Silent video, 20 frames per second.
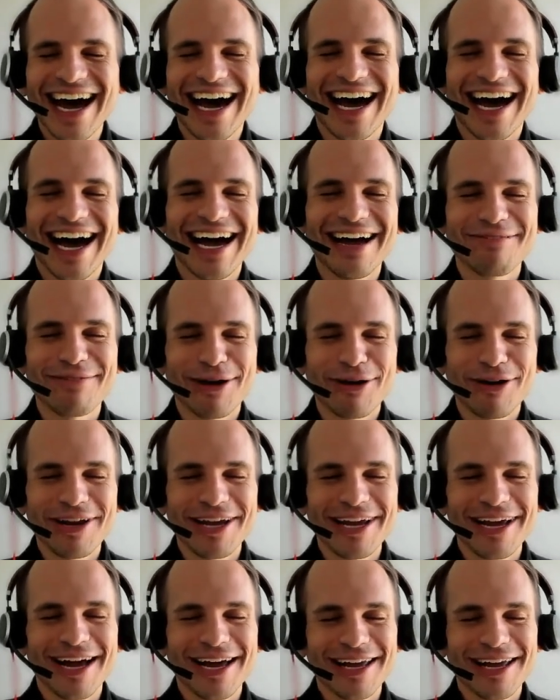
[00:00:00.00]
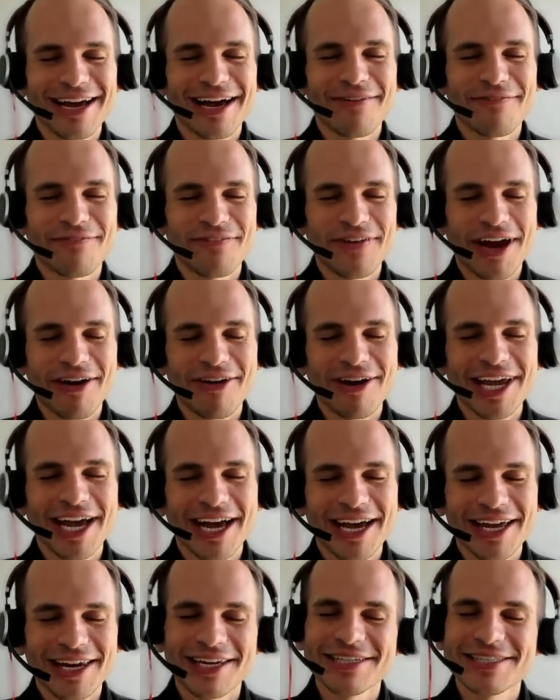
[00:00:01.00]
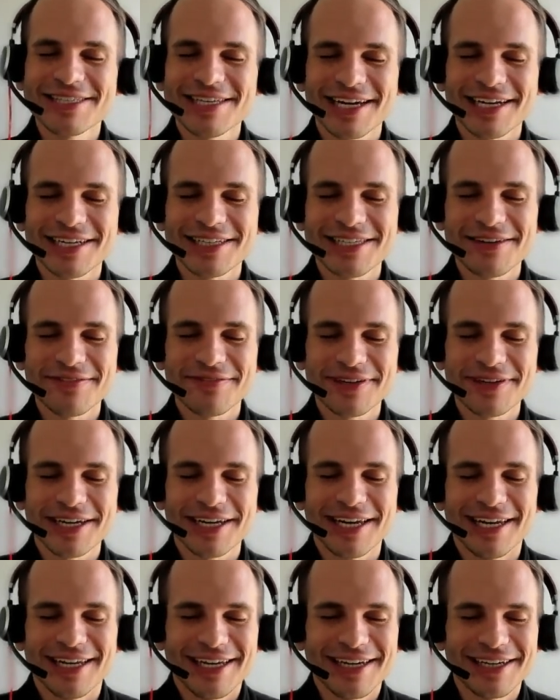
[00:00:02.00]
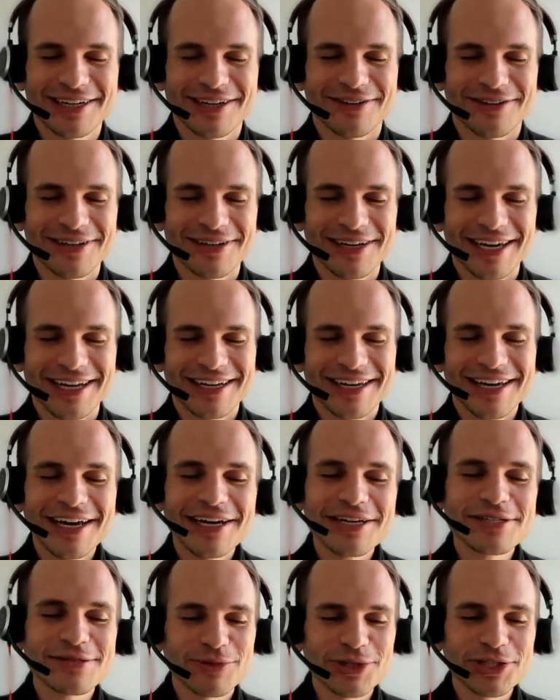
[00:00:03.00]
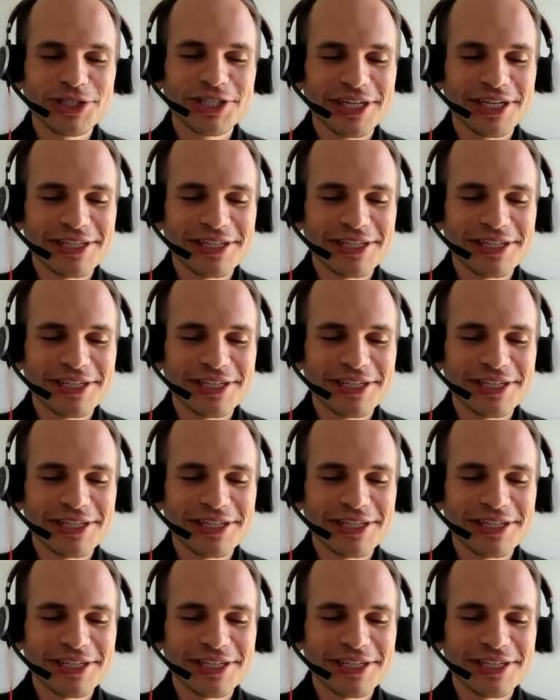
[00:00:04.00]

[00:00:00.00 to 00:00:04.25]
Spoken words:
I very highly scientifically call it smushing